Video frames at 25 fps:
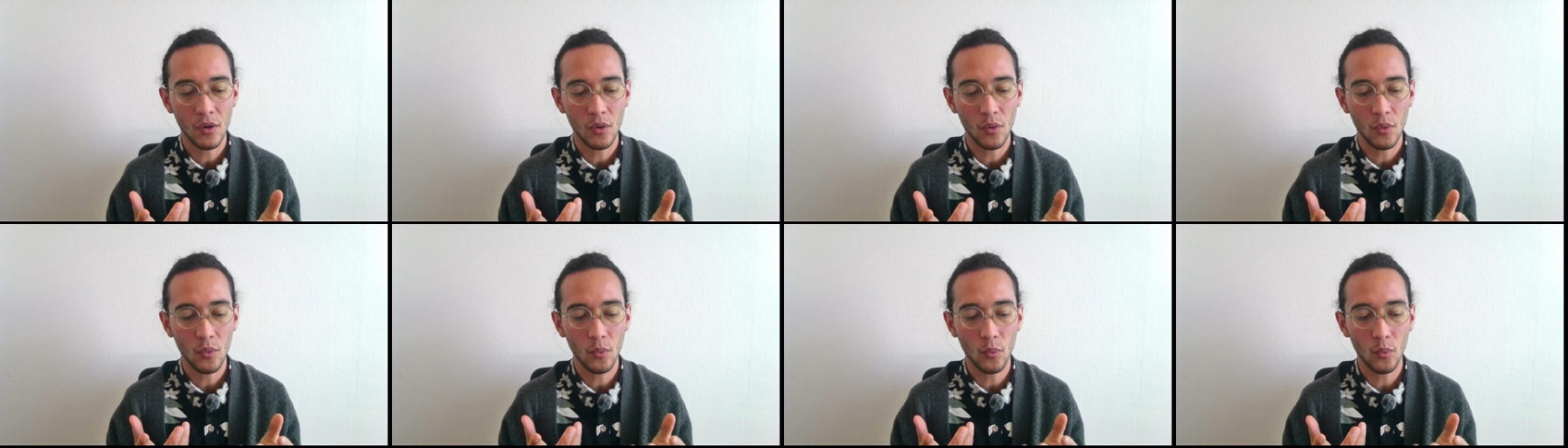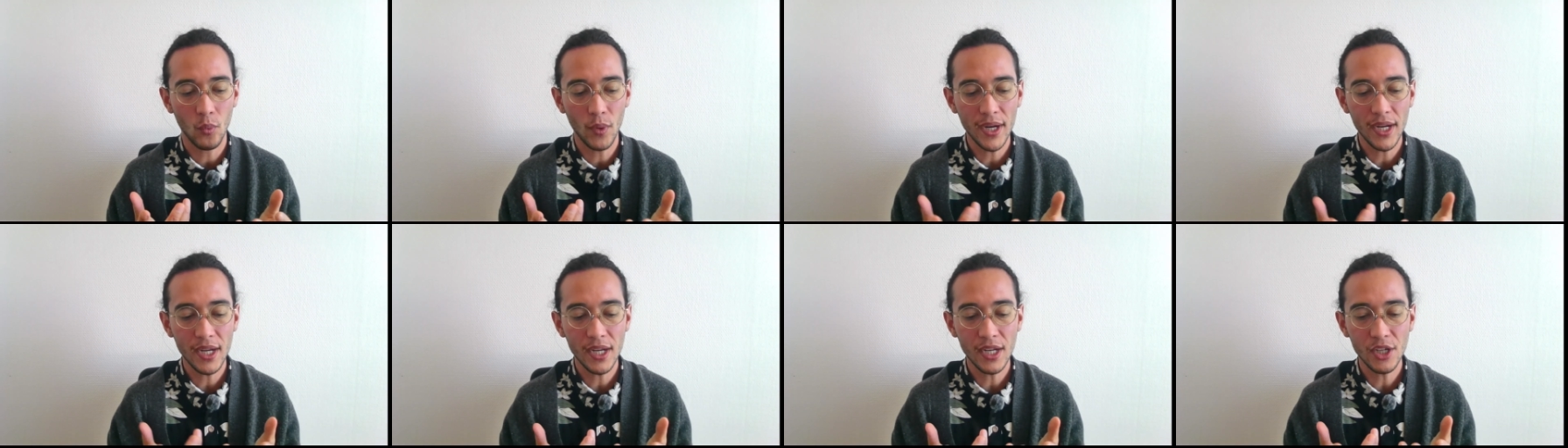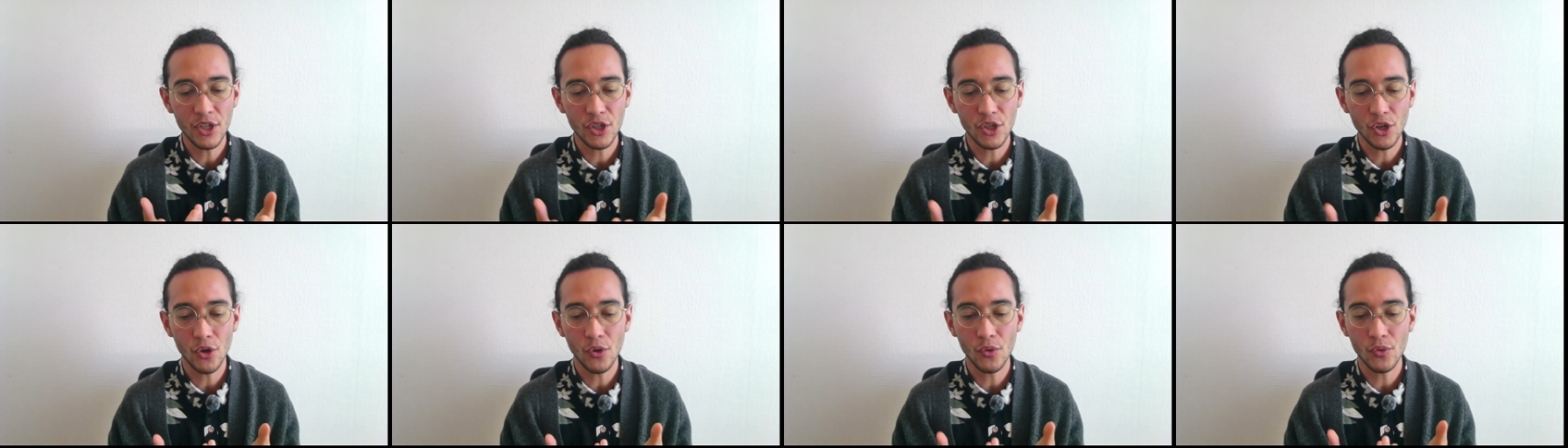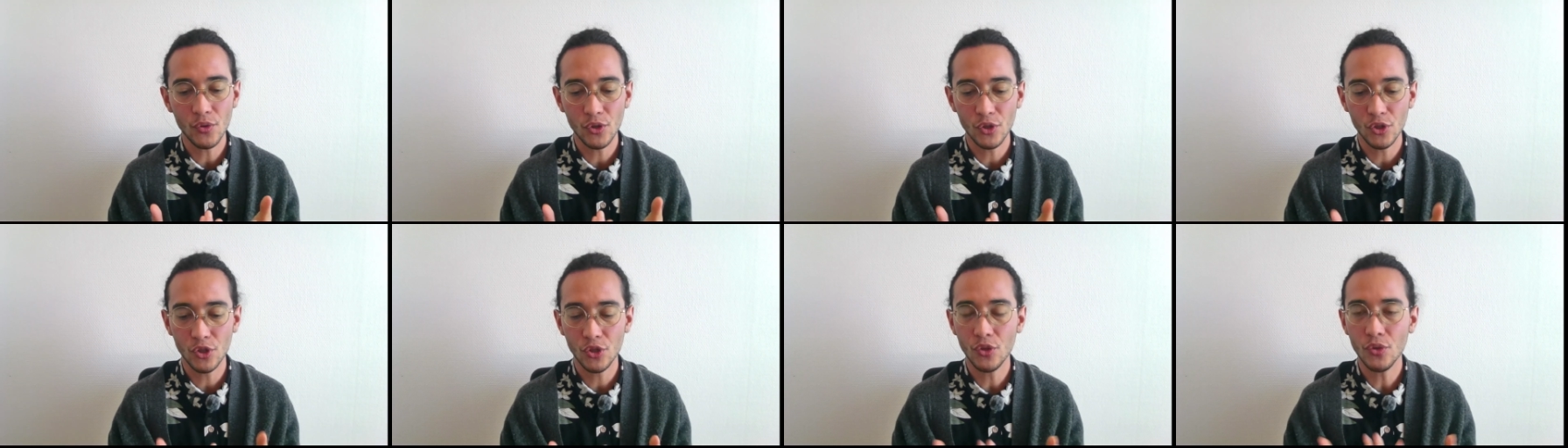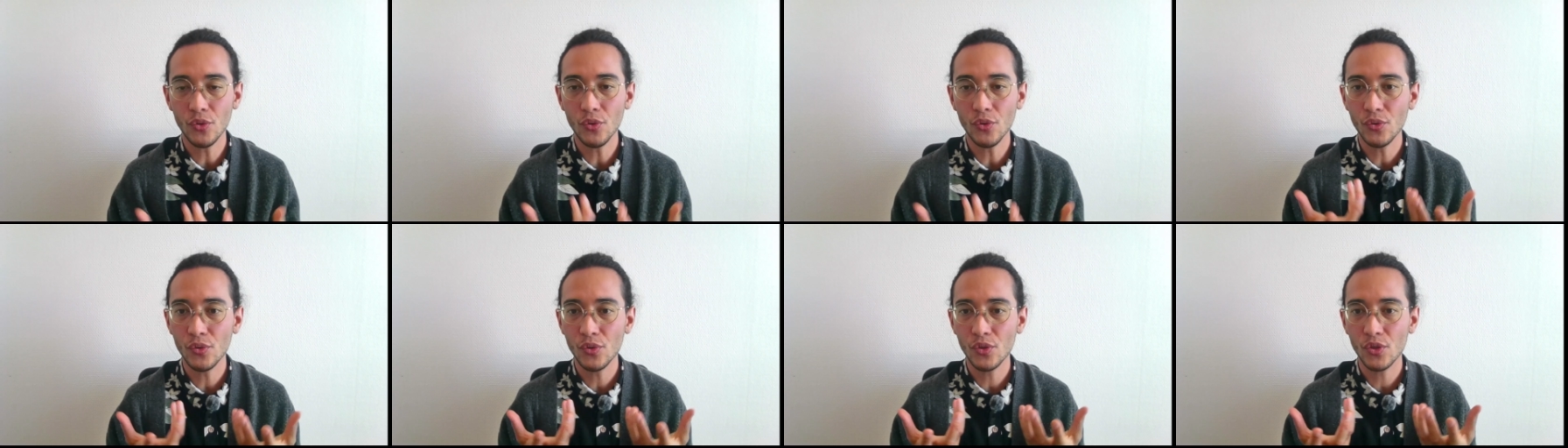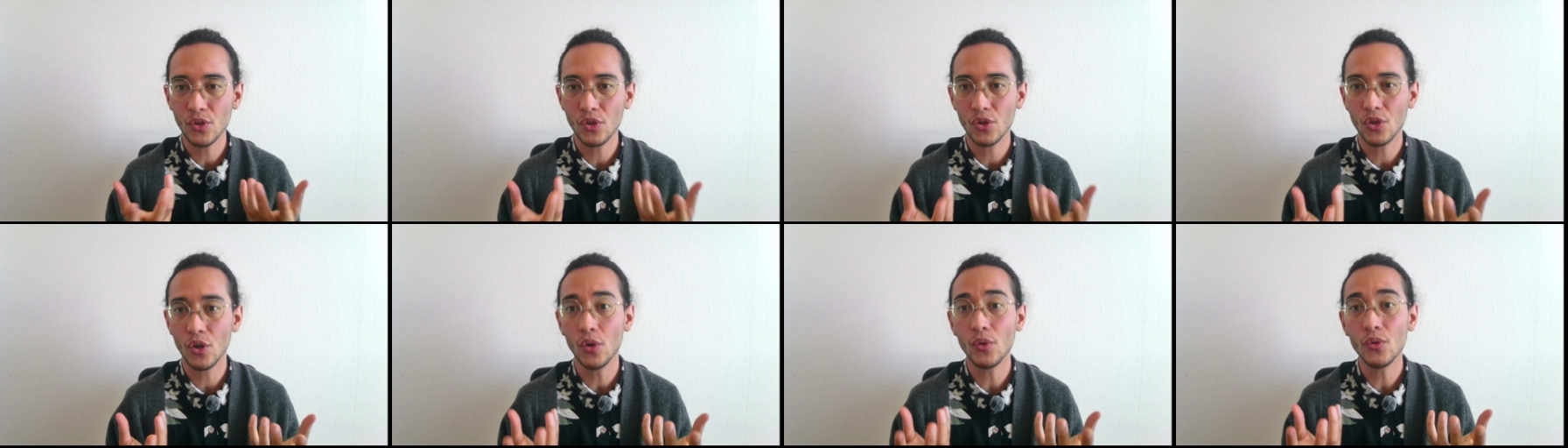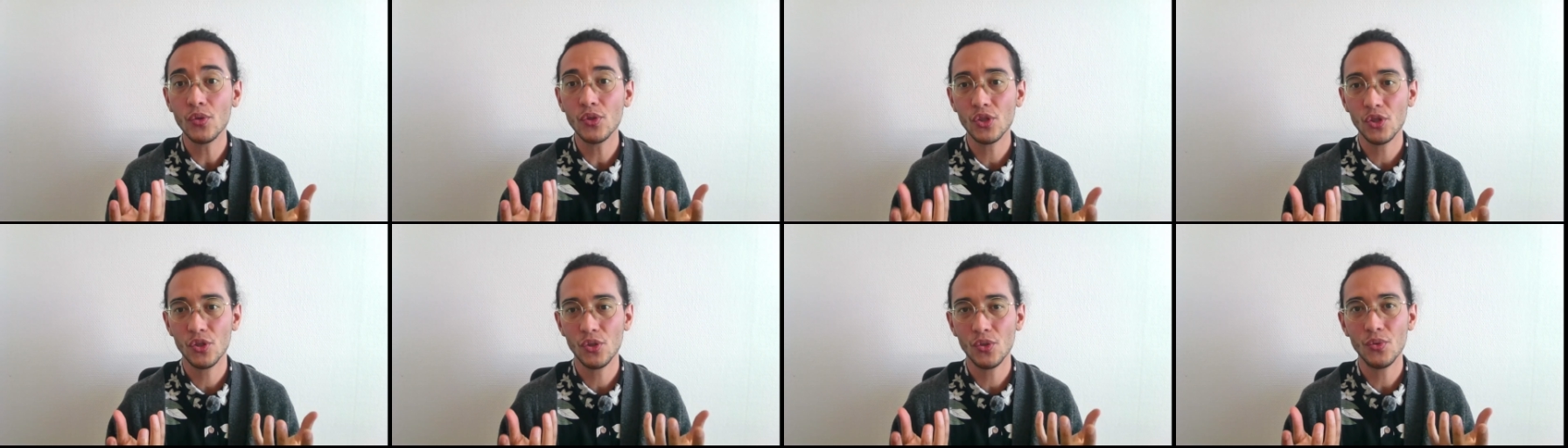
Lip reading: we don't use those